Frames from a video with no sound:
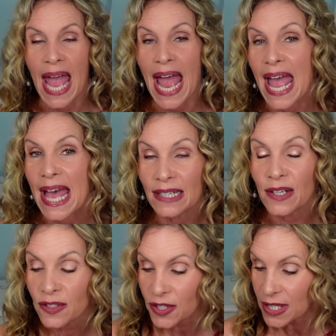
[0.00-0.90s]
And
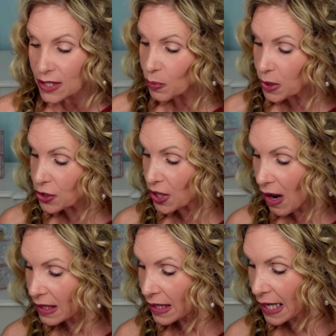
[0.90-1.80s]
since we're
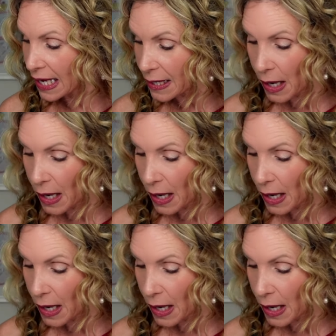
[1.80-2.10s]
talking